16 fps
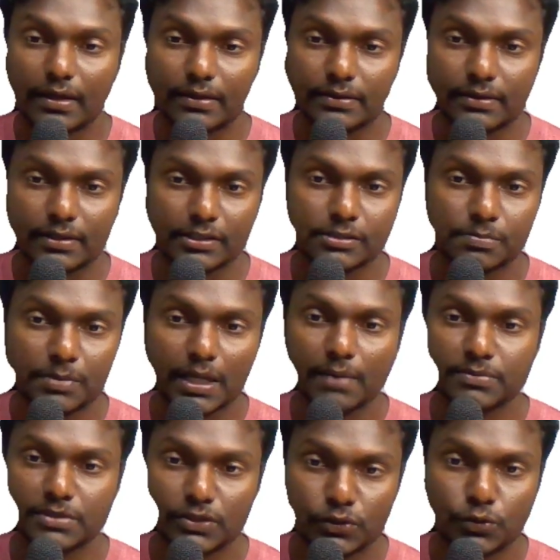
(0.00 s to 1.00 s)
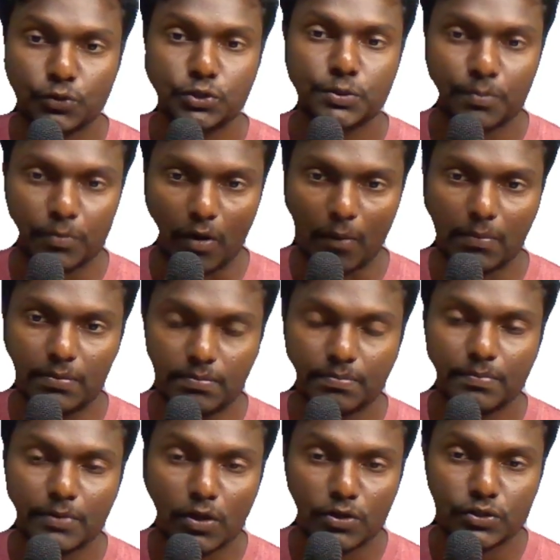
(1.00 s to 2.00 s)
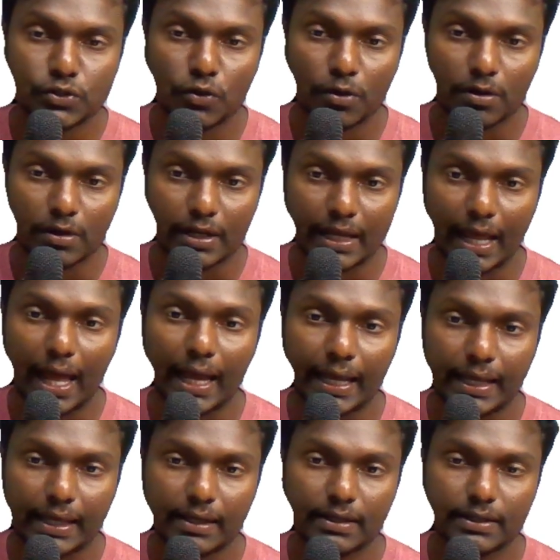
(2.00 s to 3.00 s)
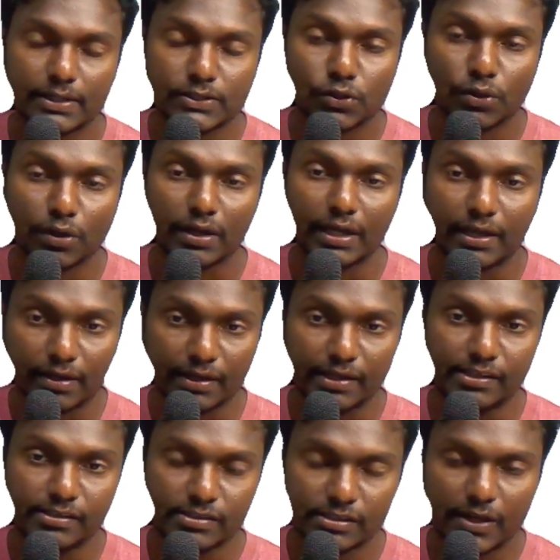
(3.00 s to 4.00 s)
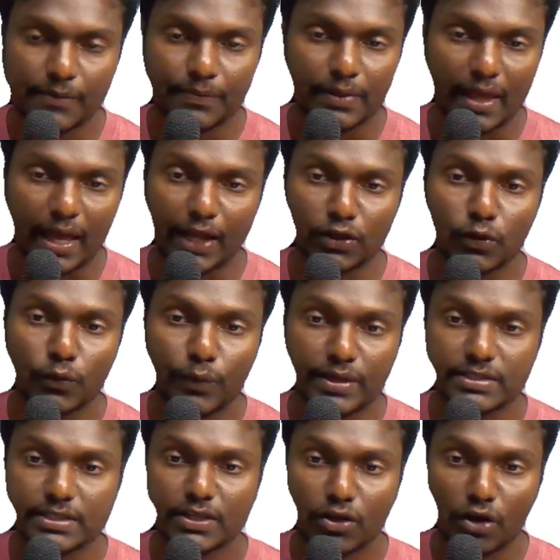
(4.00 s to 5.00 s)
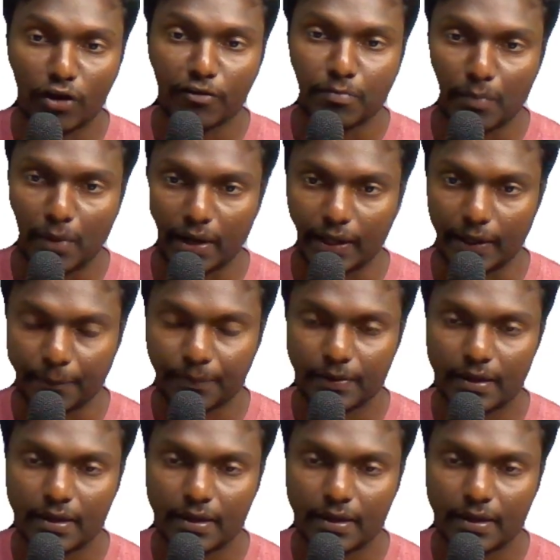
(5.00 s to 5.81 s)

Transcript: this becomes a huge problem because your CAC is going to increase and you're wasting a lot of money,